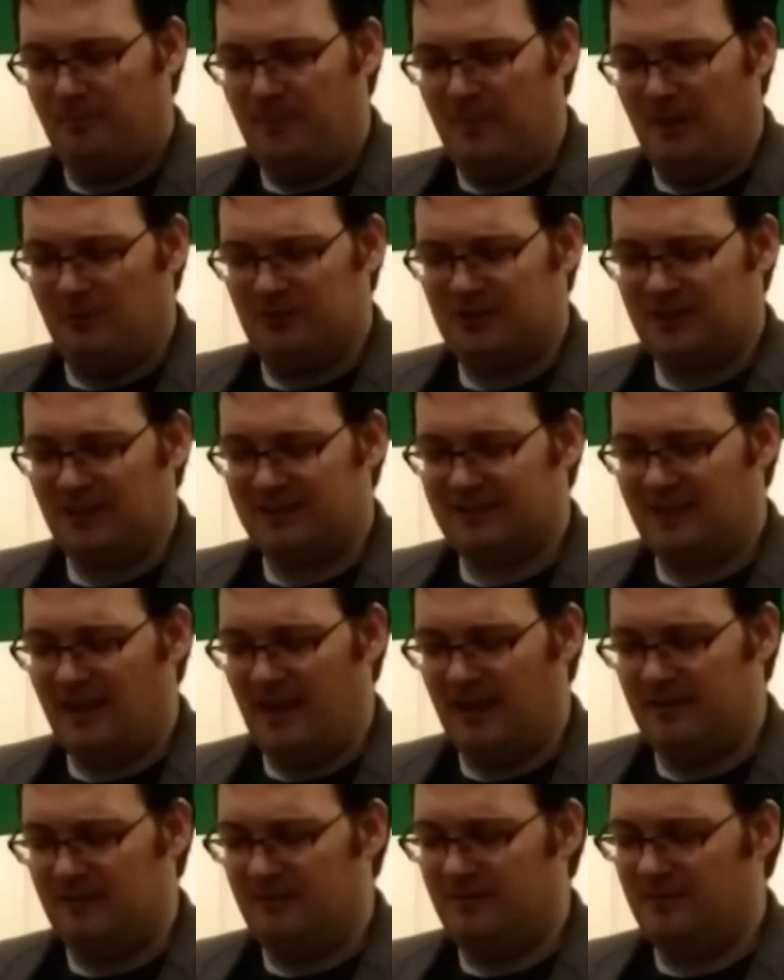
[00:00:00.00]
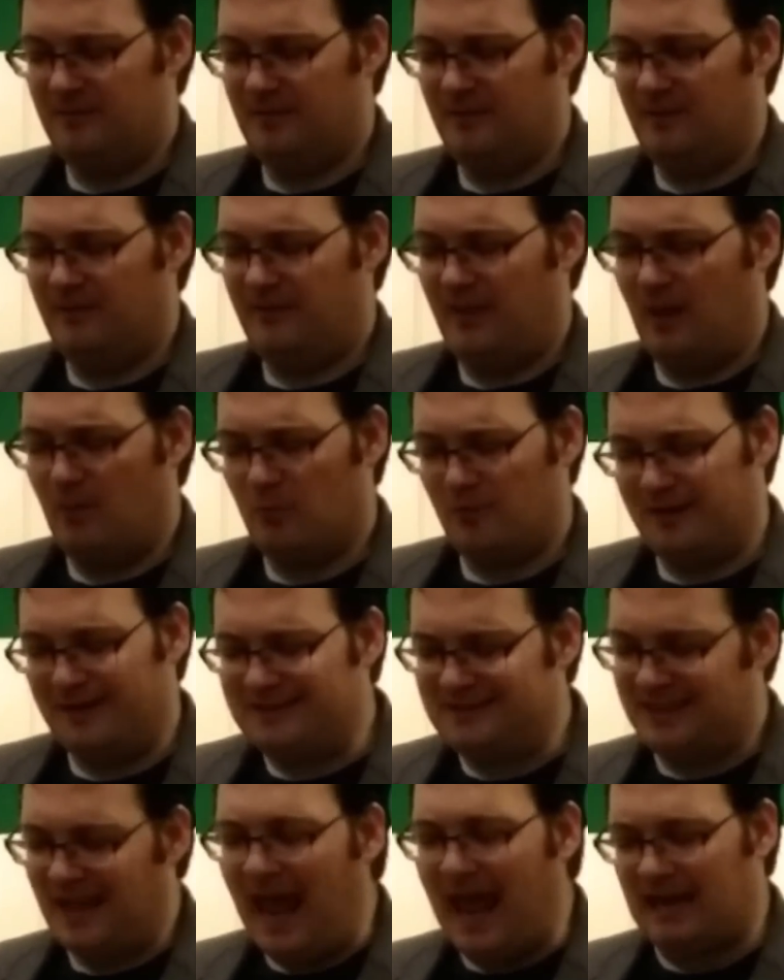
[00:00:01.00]
It was just that they were
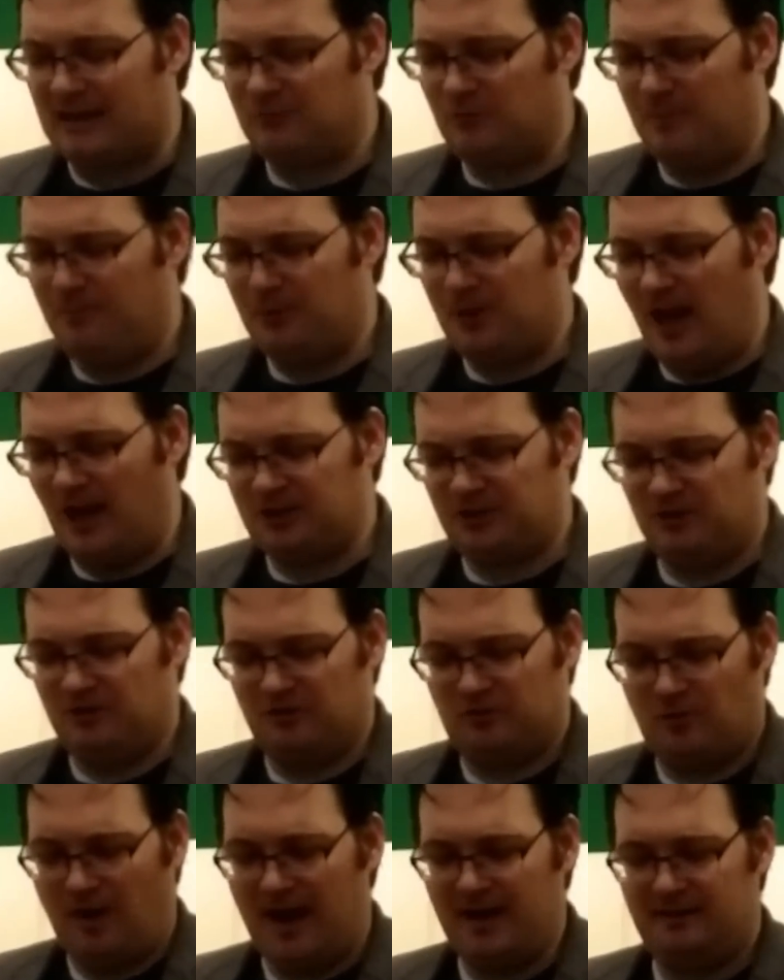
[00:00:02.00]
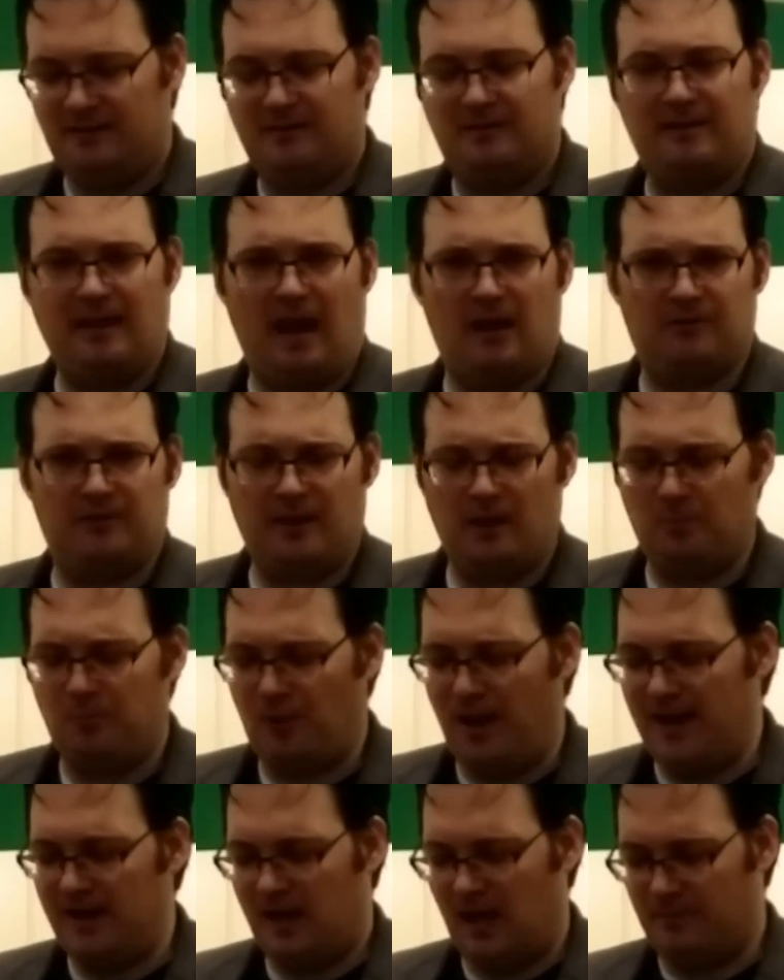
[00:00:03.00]
exact reproductions, right? Down to their
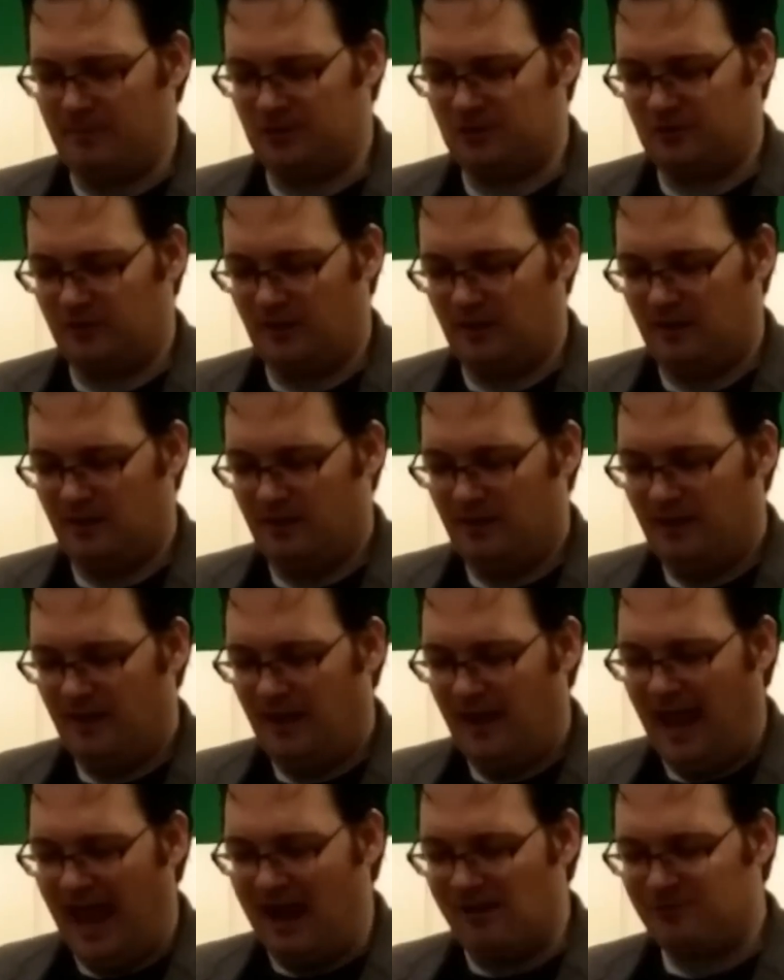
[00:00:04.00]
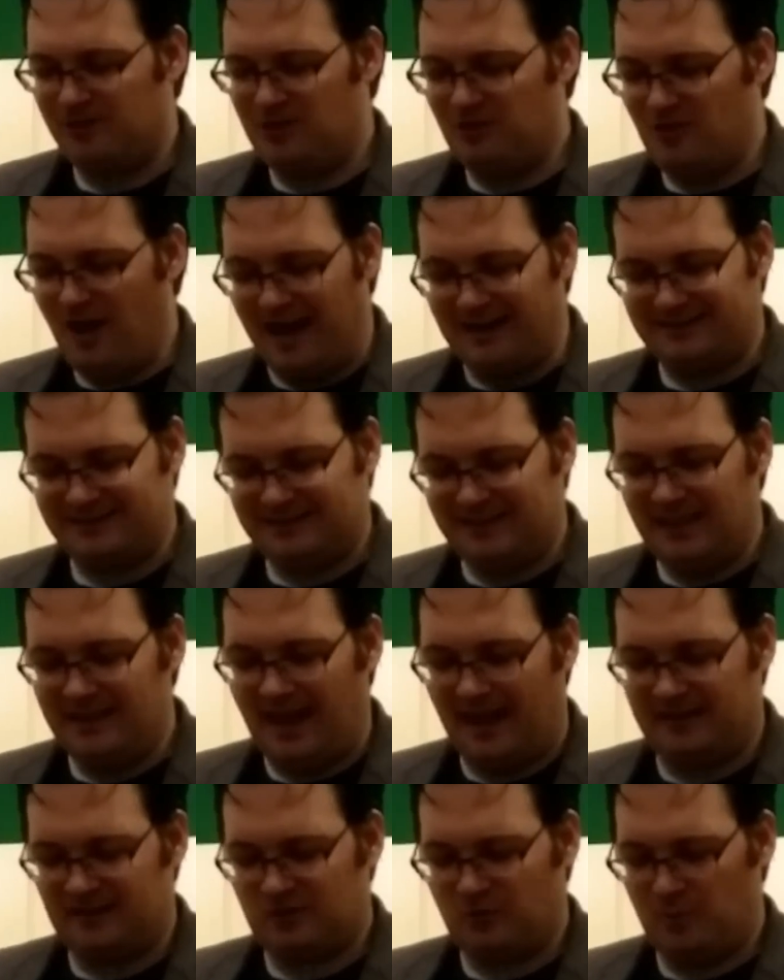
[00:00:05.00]
brain chemistry. How could you not see
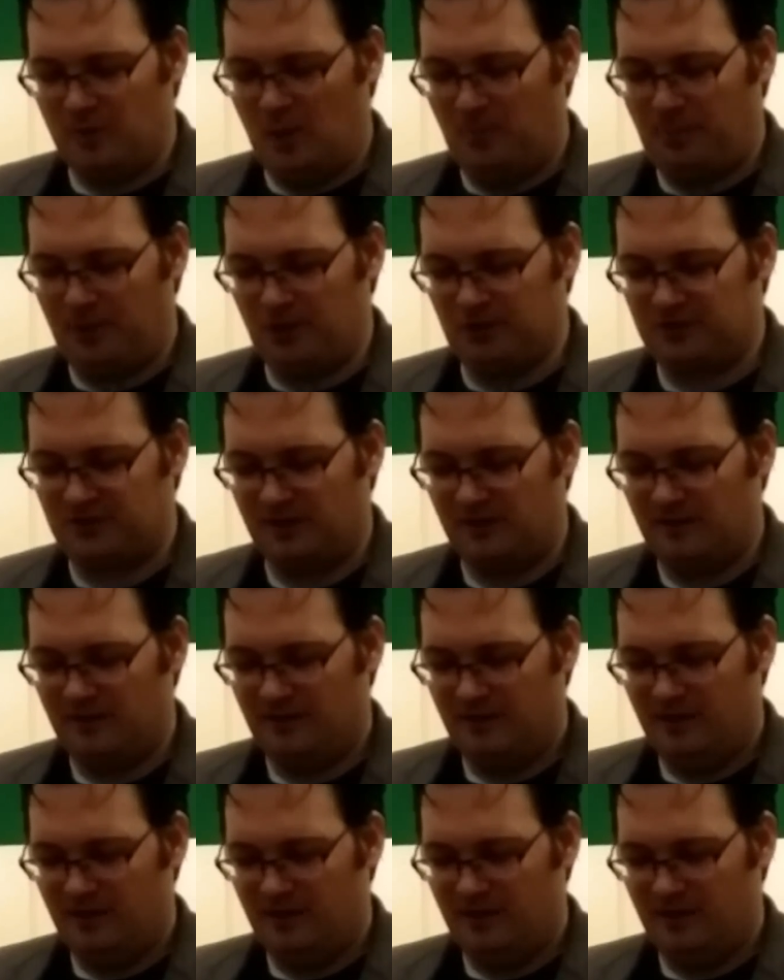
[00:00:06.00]
that as a real person?